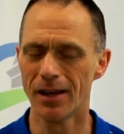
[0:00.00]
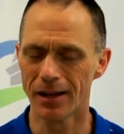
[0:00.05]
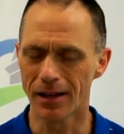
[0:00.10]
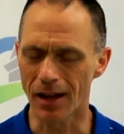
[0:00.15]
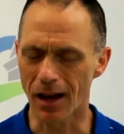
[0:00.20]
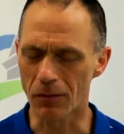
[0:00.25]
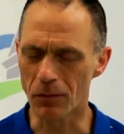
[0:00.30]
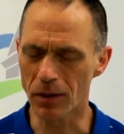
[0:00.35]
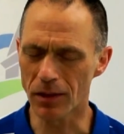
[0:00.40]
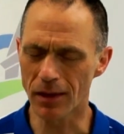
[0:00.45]

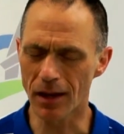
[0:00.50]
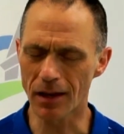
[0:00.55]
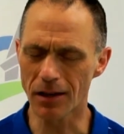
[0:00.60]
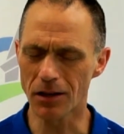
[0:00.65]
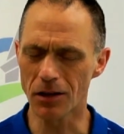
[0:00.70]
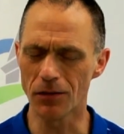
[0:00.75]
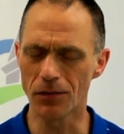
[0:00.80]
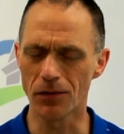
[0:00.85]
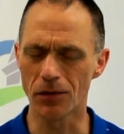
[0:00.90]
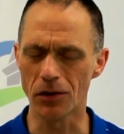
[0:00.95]
God, we thank
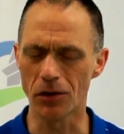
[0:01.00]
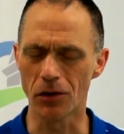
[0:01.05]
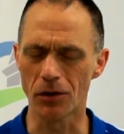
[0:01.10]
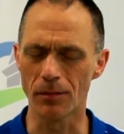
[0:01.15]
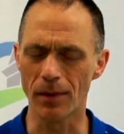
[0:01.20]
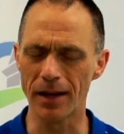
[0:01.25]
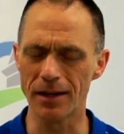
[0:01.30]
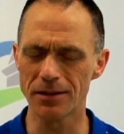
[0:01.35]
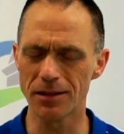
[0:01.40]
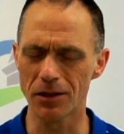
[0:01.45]
you for your
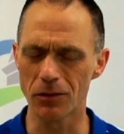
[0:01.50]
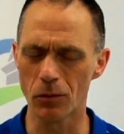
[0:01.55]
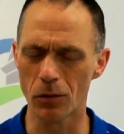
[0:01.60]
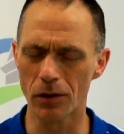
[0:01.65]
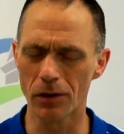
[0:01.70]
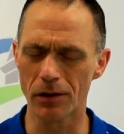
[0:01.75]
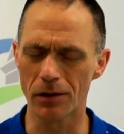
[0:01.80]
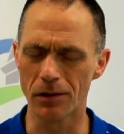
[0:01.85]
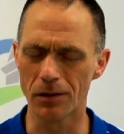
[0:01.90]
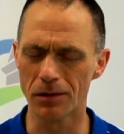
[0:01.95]
amazing
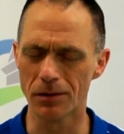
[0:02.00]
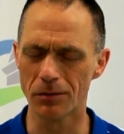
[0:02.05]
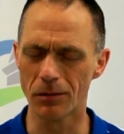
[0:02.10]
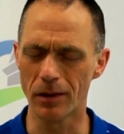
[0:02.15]
word.